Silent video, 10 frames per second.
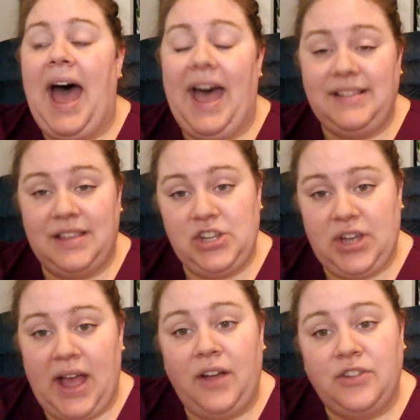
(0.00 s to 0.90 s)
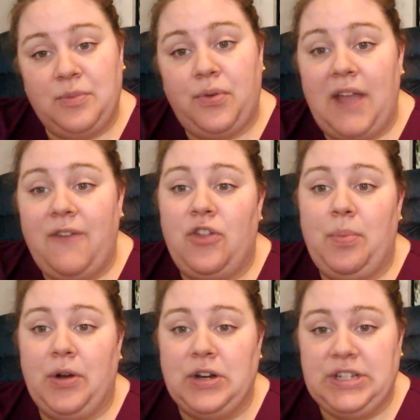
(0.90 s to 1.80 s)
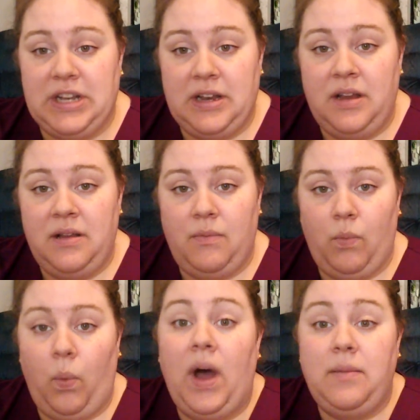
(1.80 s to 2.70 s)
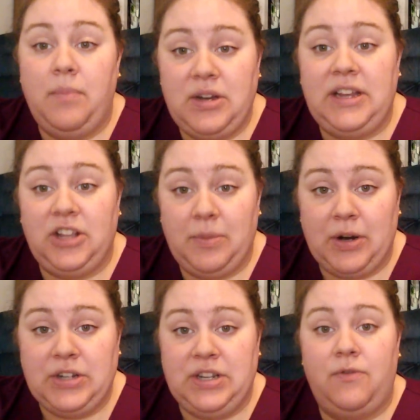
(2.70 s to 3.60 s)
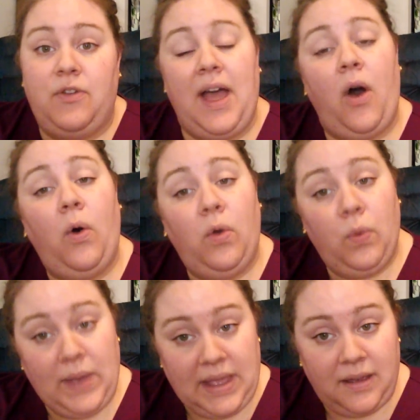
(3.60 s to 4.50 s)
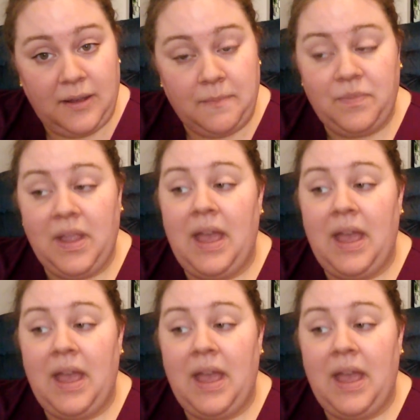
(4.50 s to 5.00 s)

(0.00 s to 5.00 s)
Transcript: Ask the child to pray for the person, one particular person, for that whole week.